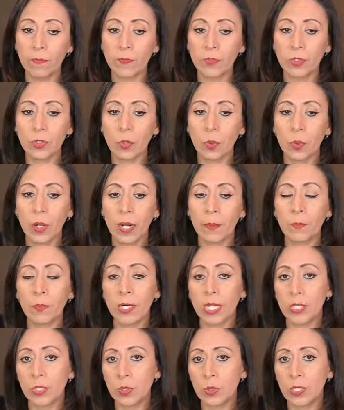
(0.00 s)
So I'm going
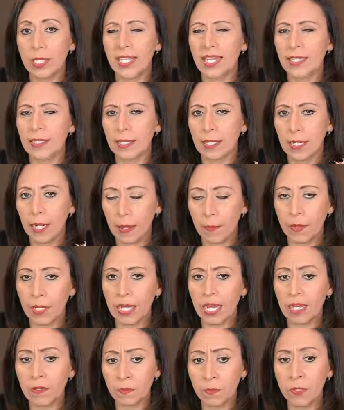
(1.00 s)
to do it as dynamic
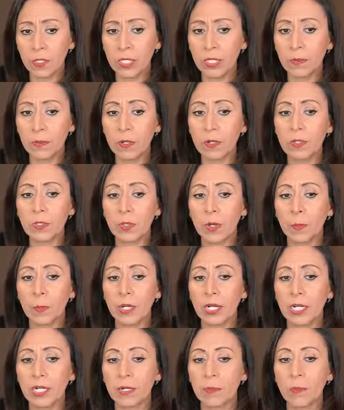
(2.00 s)
as possible. So I'm going
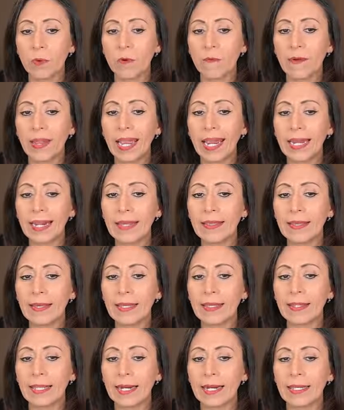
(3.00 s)
to remove
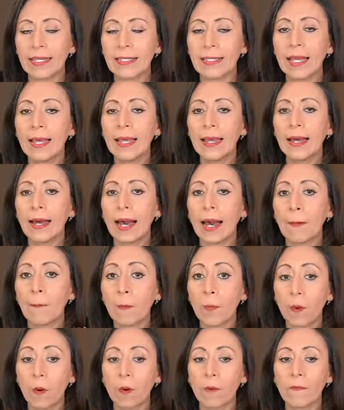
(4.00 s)
anything that is
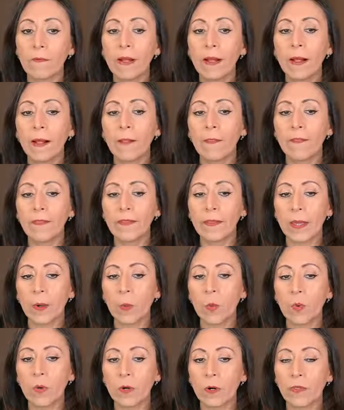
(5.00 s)
above the
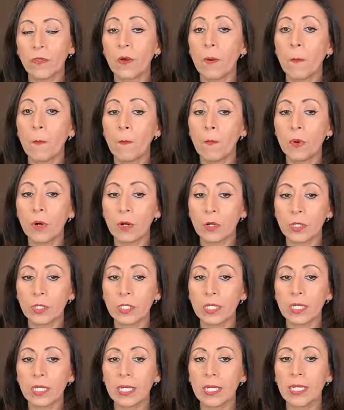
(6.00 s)
word
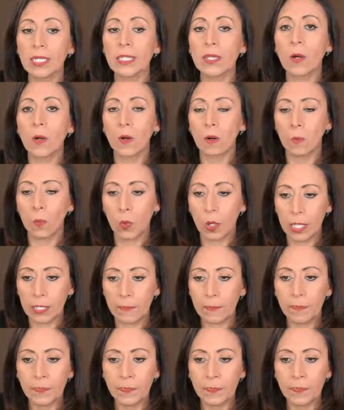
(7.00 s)
month in column 1.